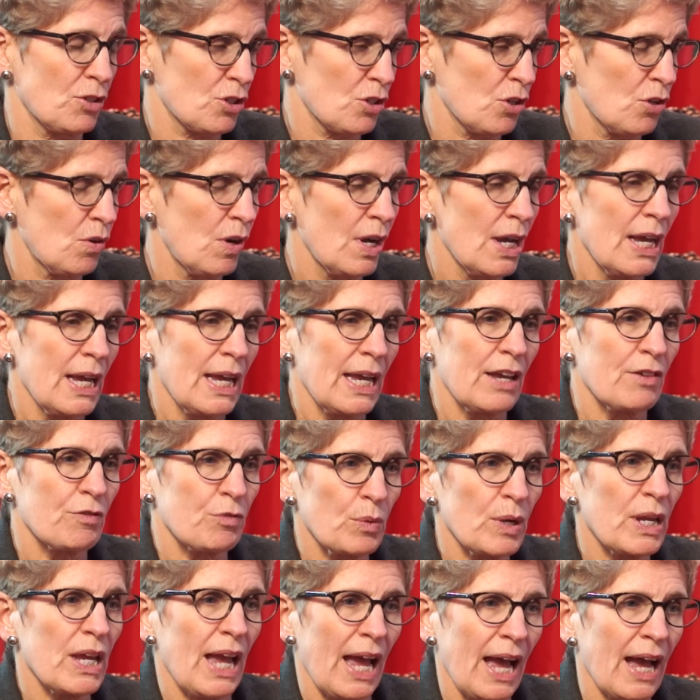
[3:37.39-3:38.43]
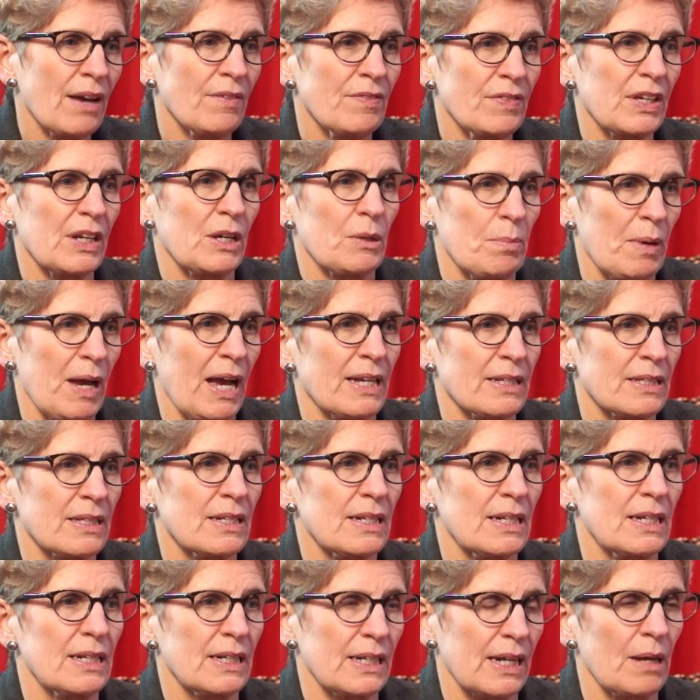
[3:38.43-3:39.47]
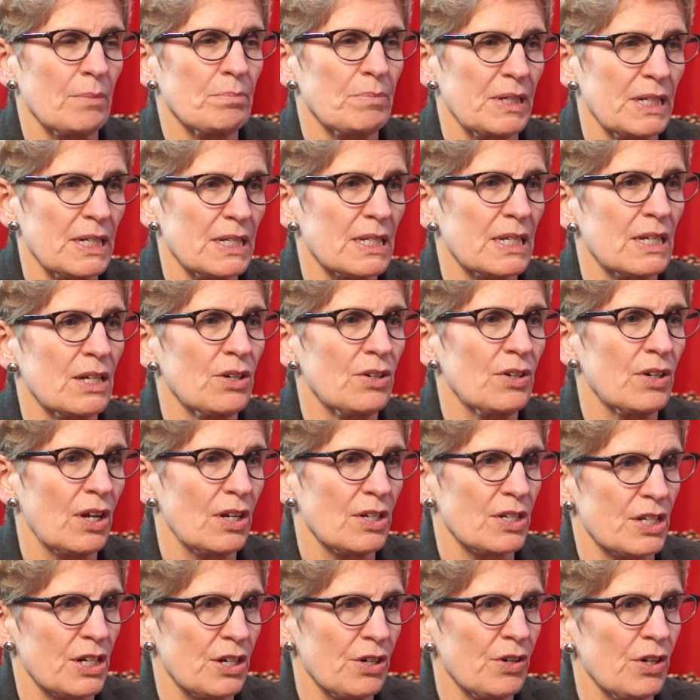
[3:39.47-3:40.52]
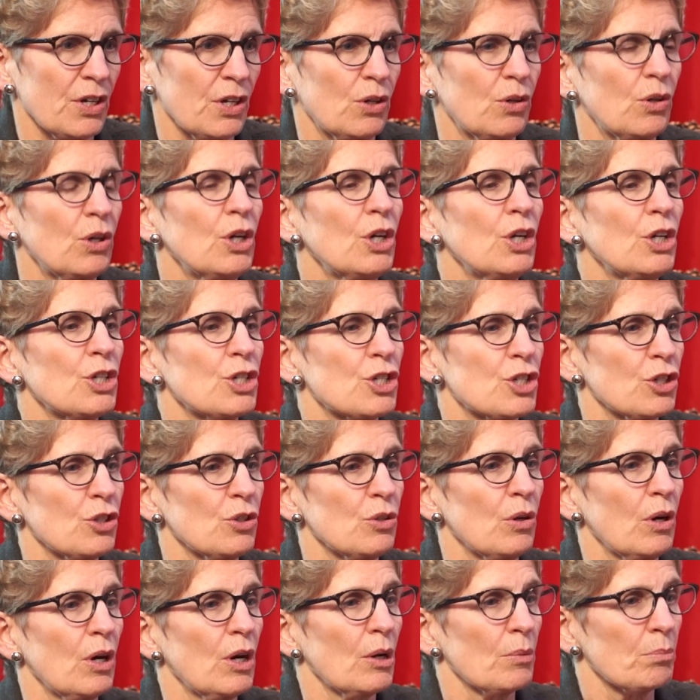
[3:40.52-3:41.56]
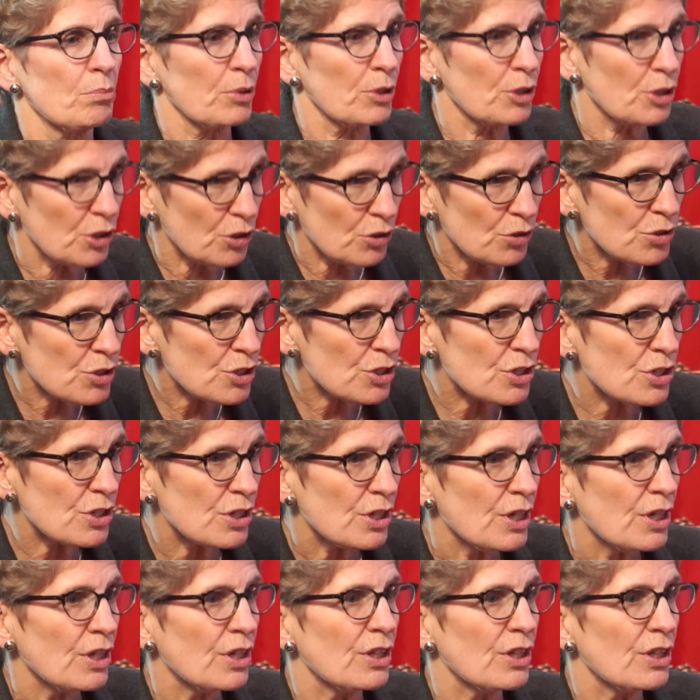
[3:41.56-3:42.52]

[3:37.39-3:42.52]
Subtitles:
So if we have the capacity in companies here in Ontario to produce